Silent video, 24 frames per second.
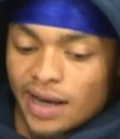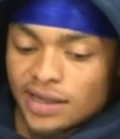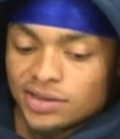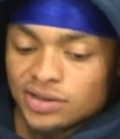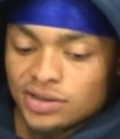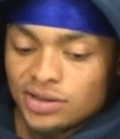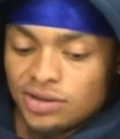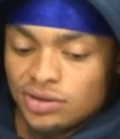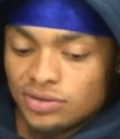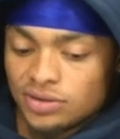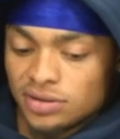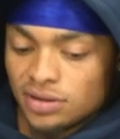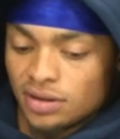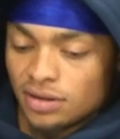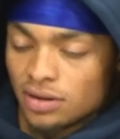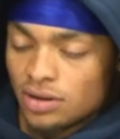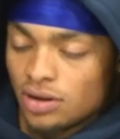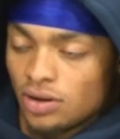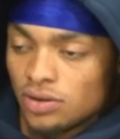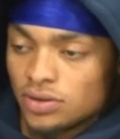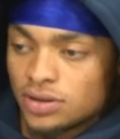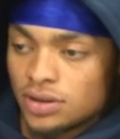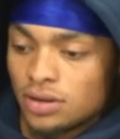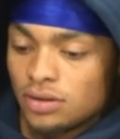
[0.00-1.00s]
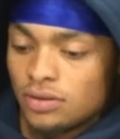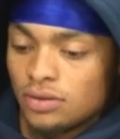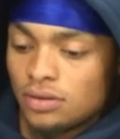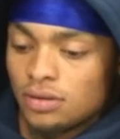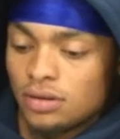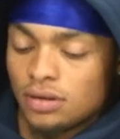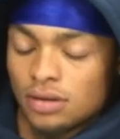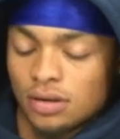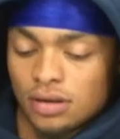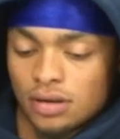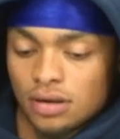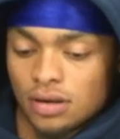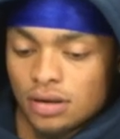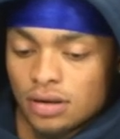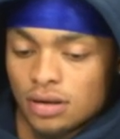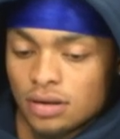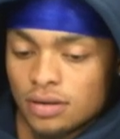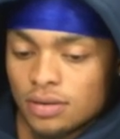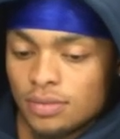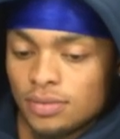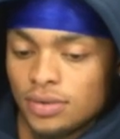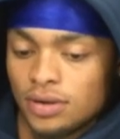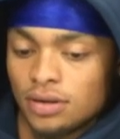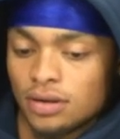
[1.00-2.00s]
Execution in the goal zone,
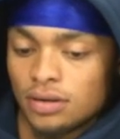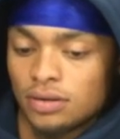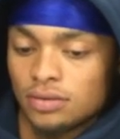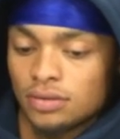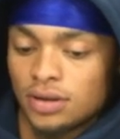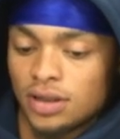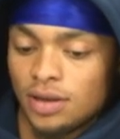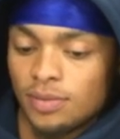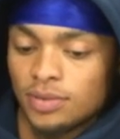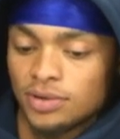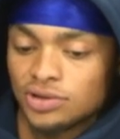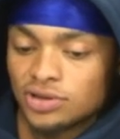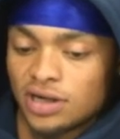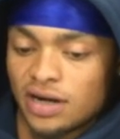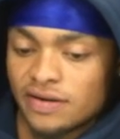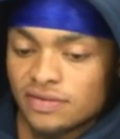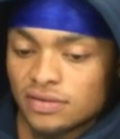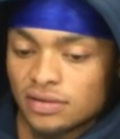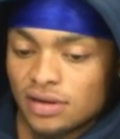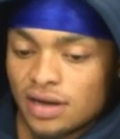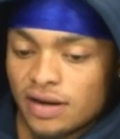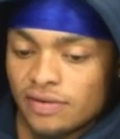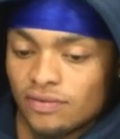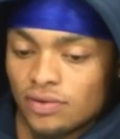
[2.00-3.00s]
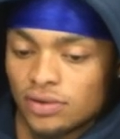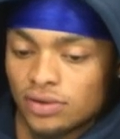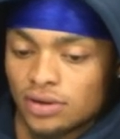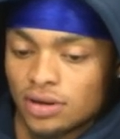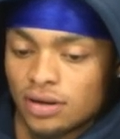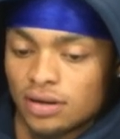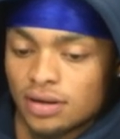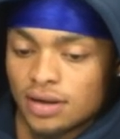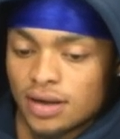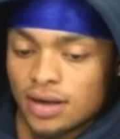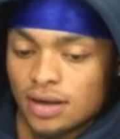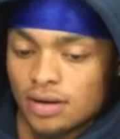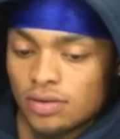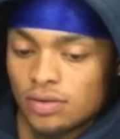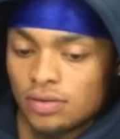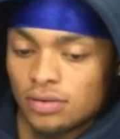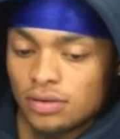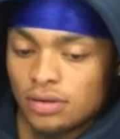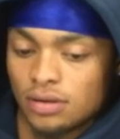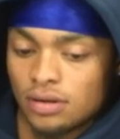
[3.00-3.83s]
you know, keeping drives alive on third down,